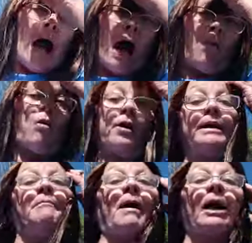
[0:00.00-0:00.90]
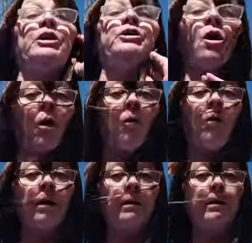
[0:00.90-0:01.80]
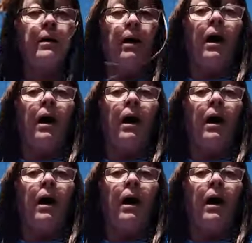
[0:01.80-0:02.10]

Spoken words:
I work in my yard.